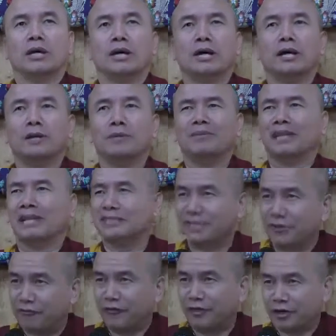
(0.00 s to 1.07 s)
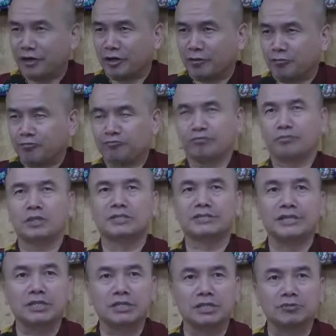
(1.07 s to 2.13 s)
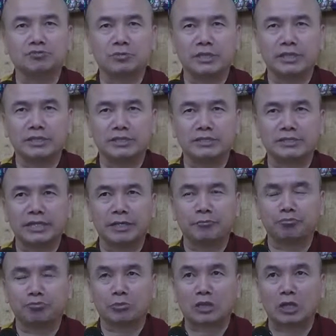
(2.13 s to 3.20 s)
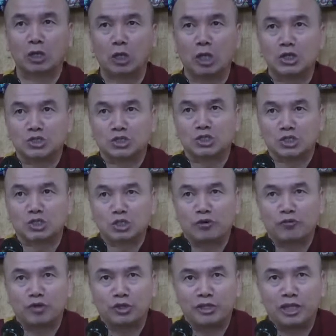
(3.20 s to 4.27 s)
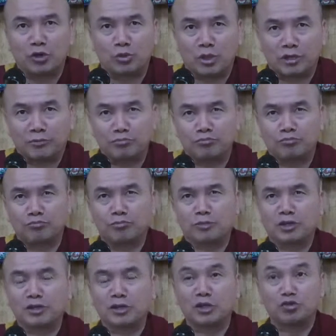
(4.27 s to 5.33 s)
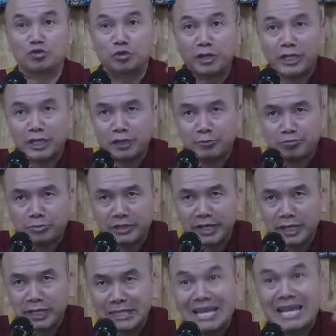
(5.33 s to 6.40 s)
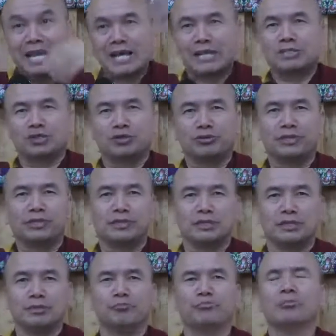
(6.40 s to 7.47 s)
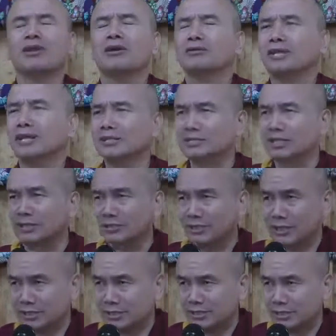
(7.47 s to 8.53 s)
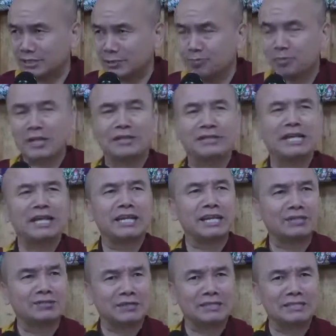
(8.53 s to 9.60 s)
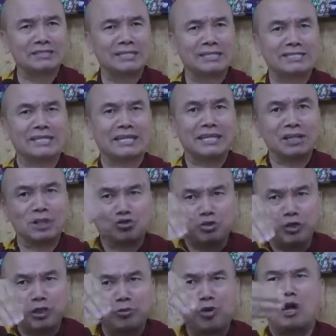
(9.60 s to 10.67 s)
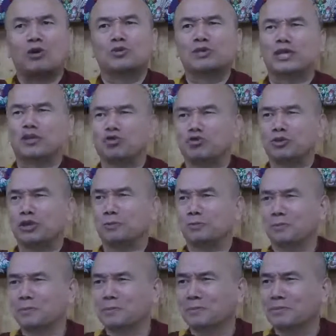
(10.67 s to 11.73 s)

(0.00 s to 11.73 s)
Let's say fear, seeing the loss of your near one, the dream thing as real. That is ignorance. That ignorance is in the dream or outside the dream?